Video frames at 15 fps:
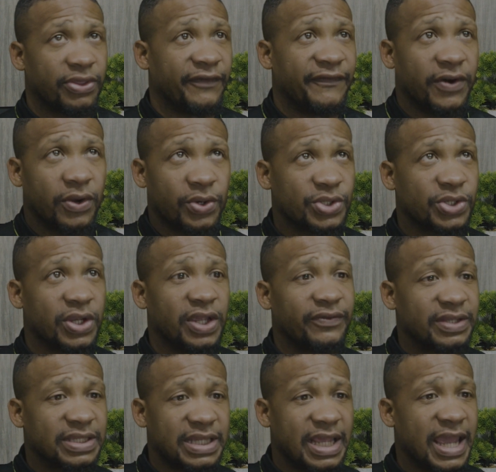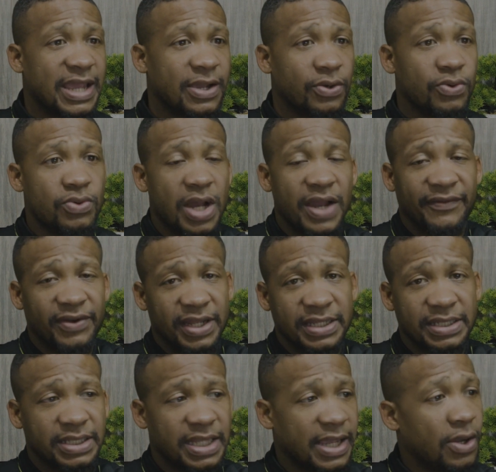voters are even saying, or whoever it
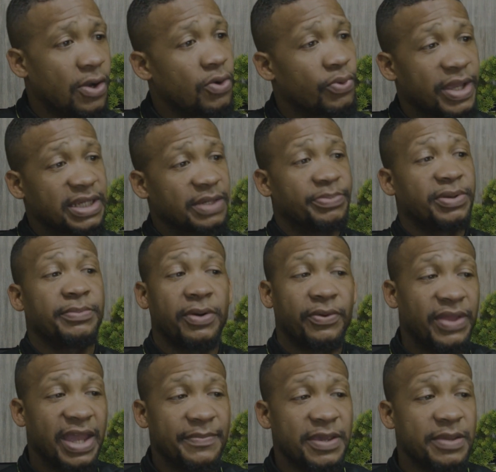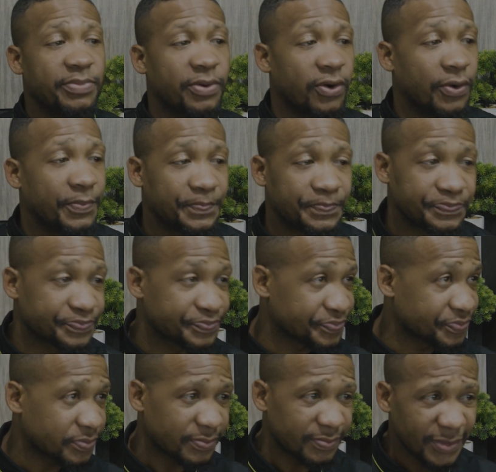is saying, oh, they should put them up AP poll.
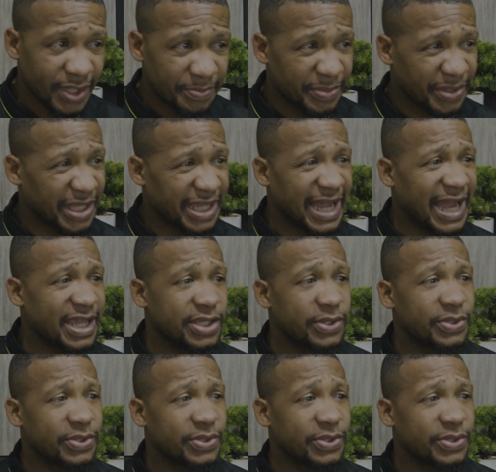But they got